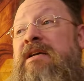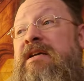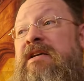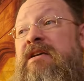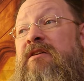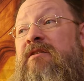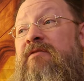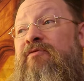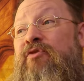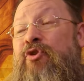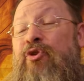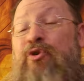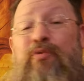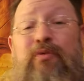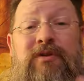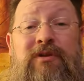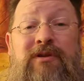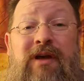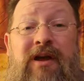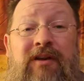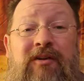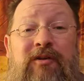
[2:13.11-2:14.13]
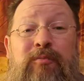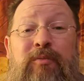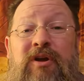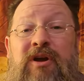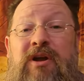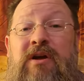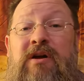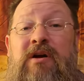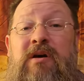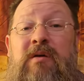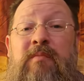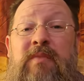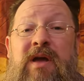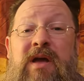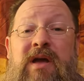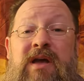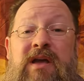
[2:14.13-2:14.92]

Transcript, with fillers: If you would like to become